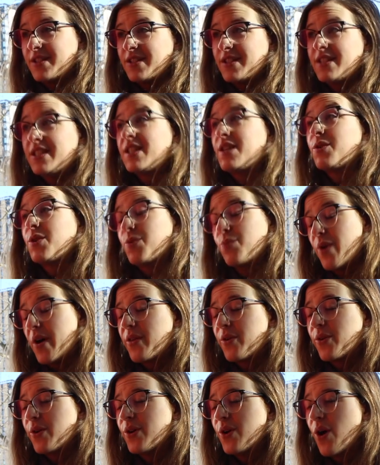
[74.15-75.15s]
see
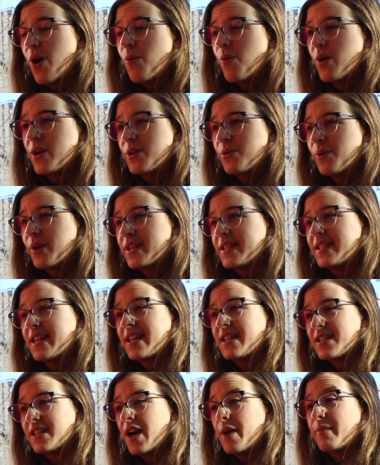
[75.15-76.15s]
whether or not what you want to
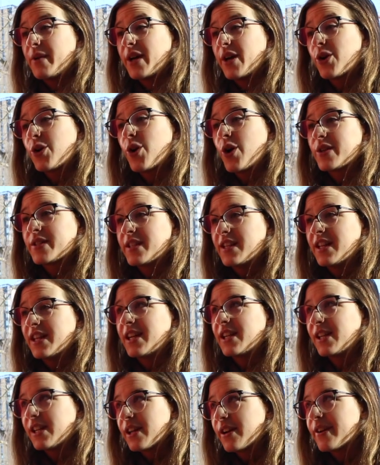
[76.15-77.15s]
say is coming across in the
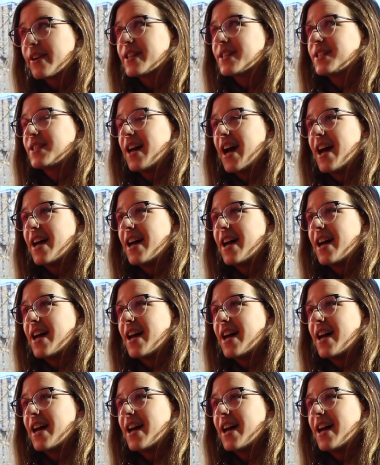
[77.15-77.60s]
clearest